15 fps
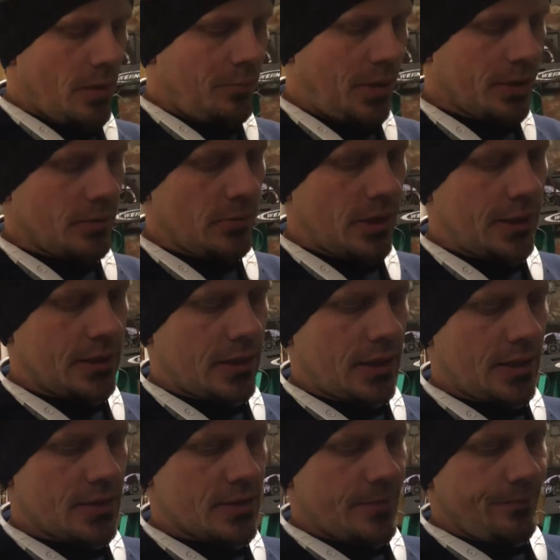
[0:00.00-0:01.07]
bottom line,
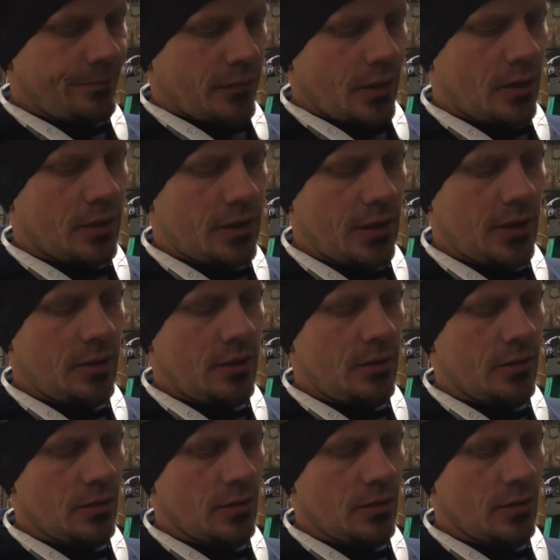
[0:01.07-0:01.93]
guys, Again,